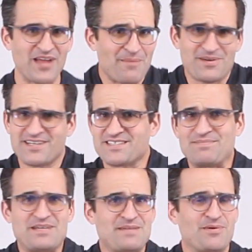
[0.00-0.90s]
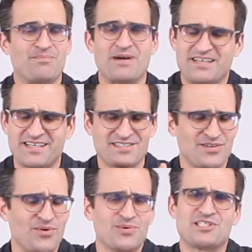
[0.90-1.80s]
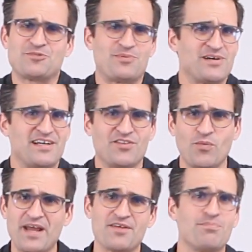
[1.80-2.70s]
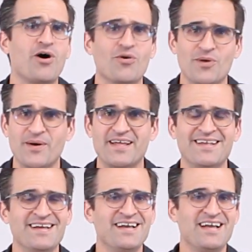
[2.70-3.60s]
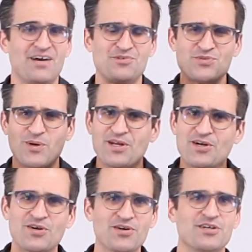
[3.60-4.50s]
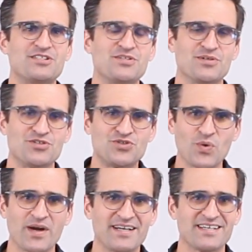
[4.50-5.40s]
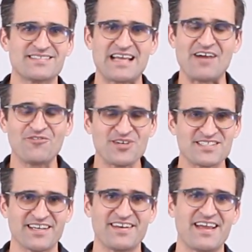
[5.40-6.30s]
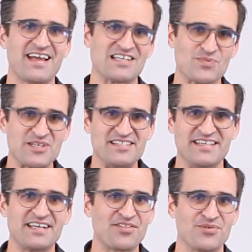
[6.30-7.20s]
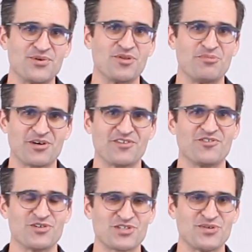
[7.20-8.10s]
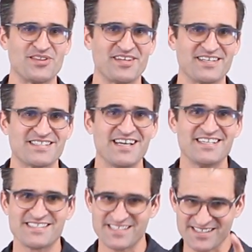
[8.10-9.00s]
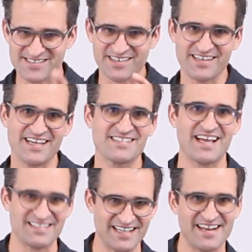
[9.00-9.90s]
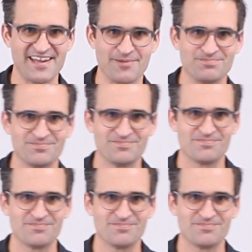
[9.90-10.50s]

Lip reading: not because of me, but because of the Holy Spirit and the way that Paul wrote it. We just want to encourage you to join us every Sunday as we dig through the book of 1 Corinthians. See you Sundays at 10 a.m.